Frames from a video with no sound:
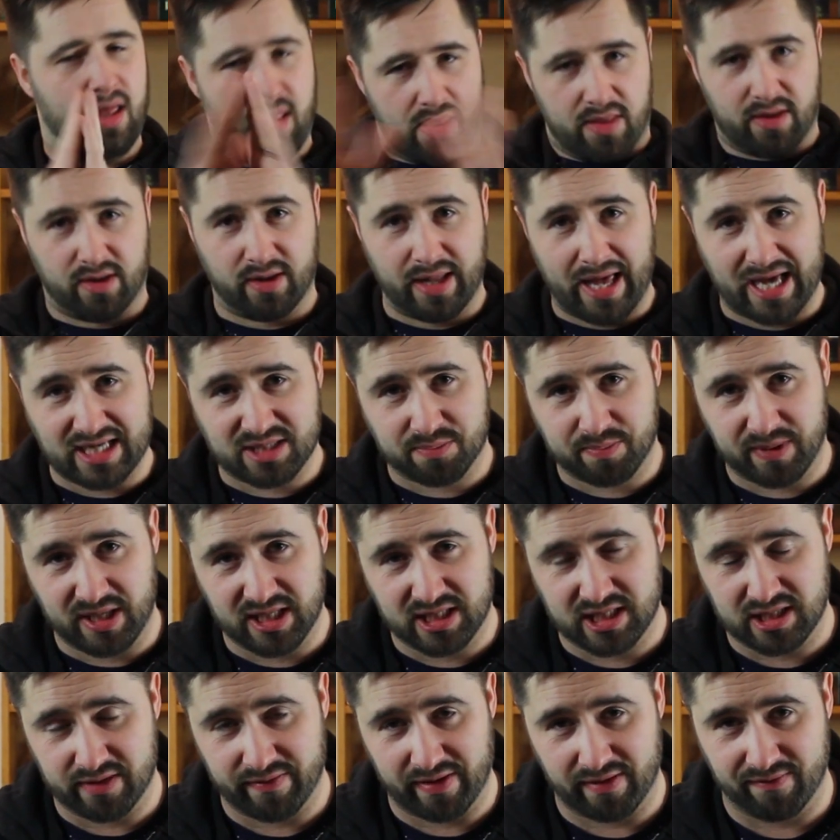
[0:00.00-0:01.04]
The last
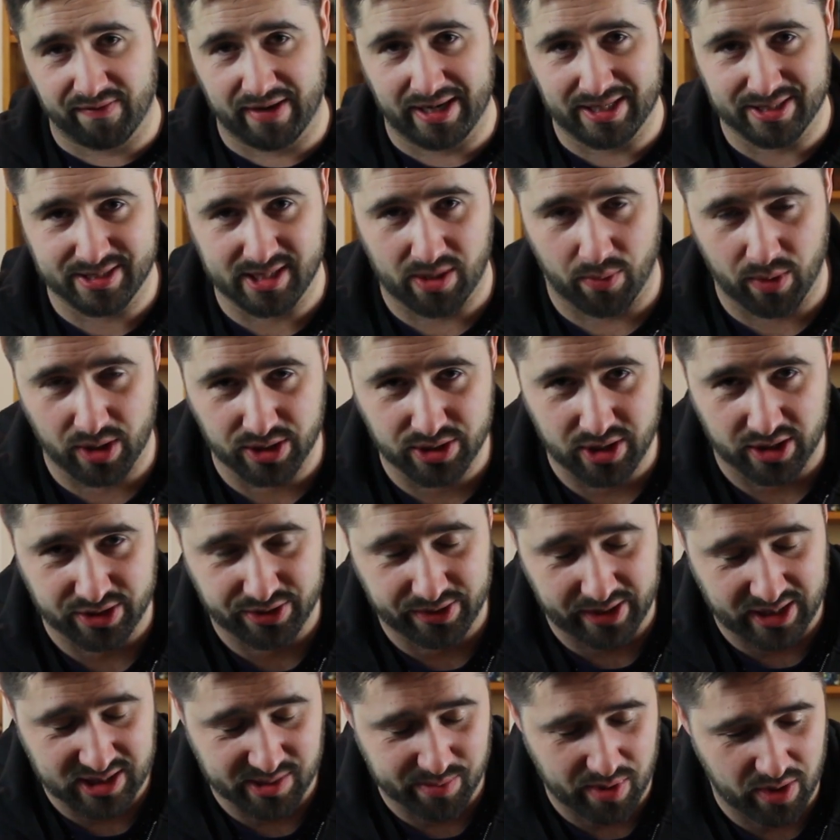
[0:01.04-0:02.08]
piece of advice I want to talk to
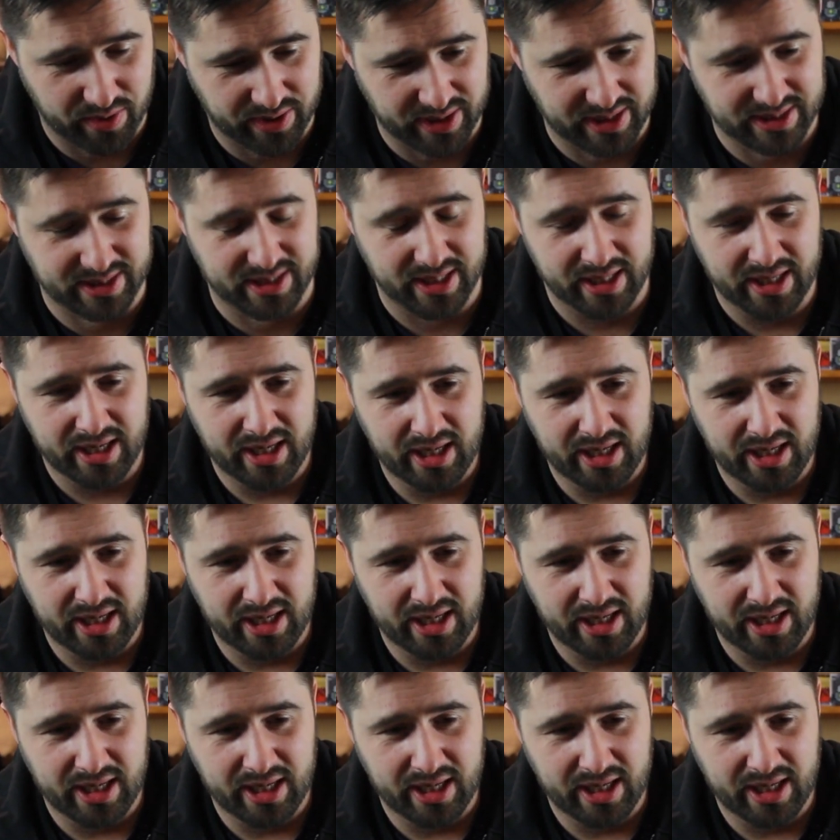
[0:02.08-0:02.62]
you guys about is,